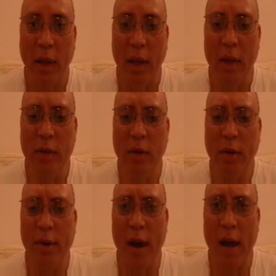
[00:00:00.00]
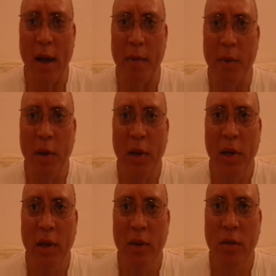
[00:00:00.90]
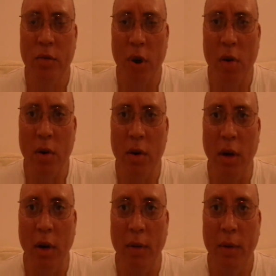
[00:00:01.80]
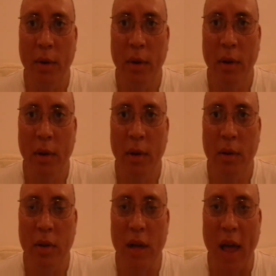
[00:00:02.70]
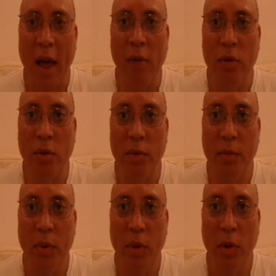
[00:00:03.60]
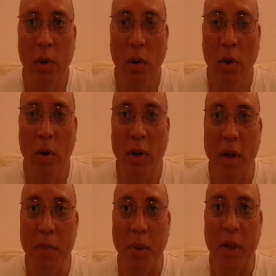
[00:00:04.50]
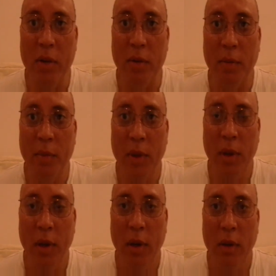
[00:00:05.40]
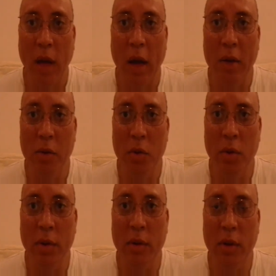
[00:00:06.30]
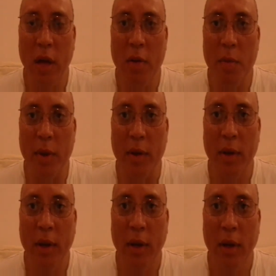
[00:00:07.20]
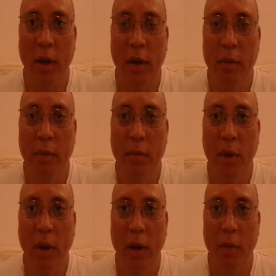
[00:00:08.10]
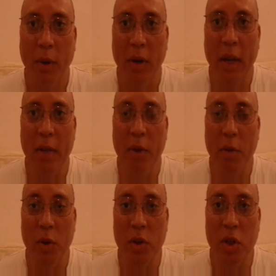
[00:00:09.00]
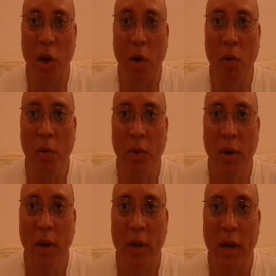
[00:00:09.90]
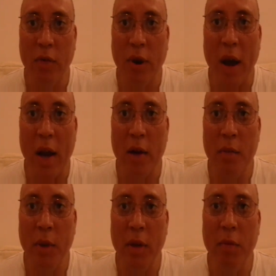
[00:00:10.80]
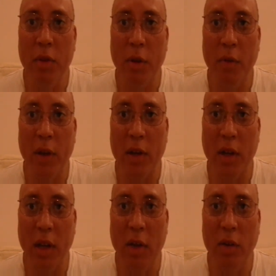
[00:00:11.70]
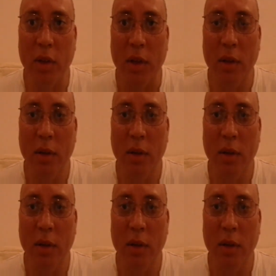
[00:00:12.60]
Is the crime strong enough to oust him or to impeach him? The Honduran government believe it was so. They tried him, he was convicted guilty.